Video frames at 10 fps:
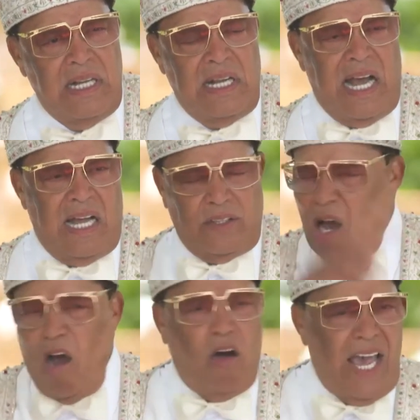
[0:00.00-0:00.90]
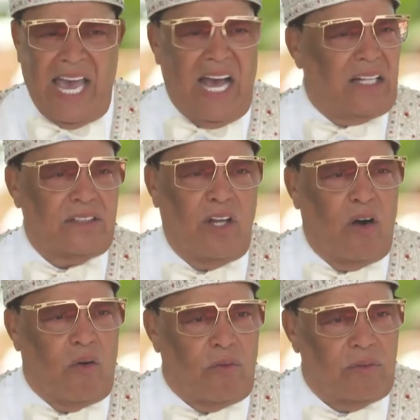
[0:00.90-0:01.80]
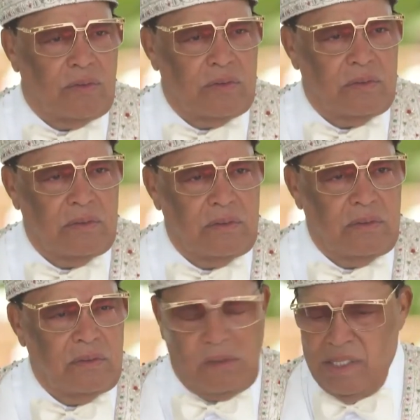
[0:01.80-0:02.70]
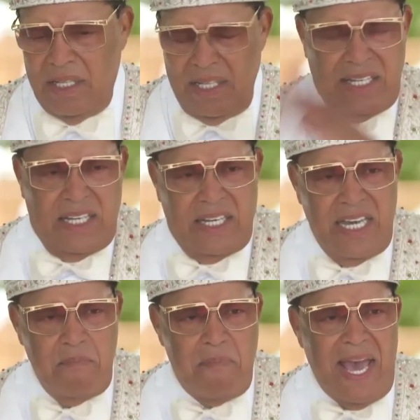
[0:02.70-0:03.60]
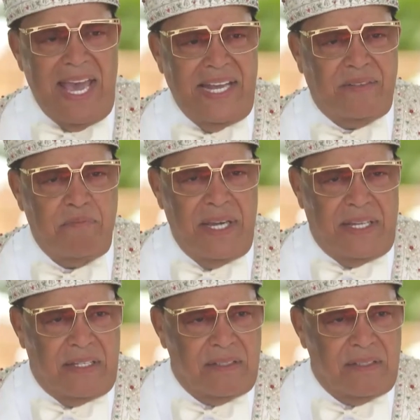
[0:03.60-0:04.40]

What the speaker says: No, hell no. He made me.